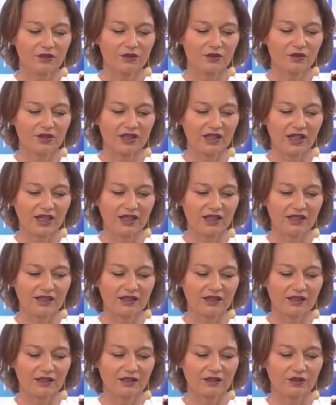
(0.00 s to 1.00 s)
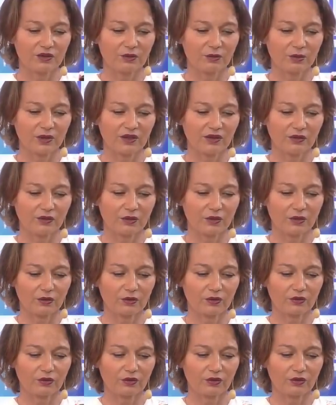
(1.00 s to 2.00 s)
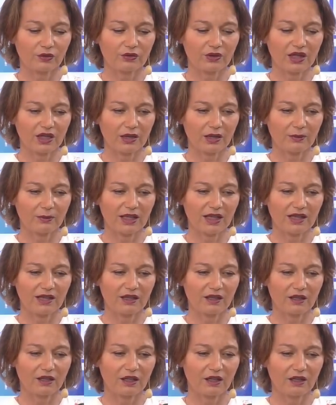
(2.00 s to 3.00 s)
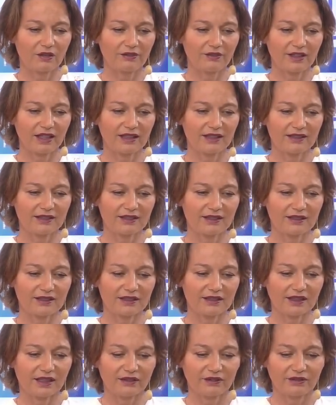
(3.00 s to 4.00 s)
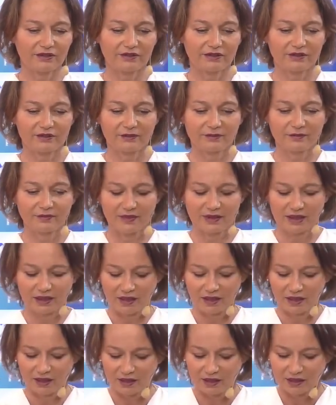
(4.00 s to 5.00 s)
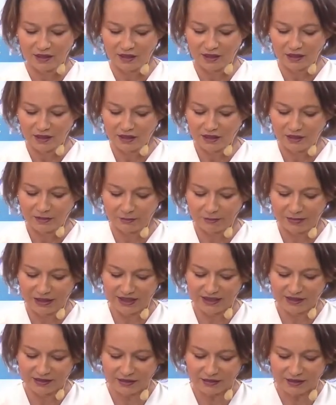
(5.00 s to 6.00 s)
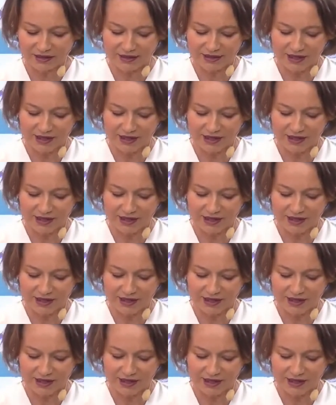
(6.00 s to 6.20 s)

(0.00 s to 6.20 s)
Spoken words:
to withdraw 3 ml of NCTF. Based on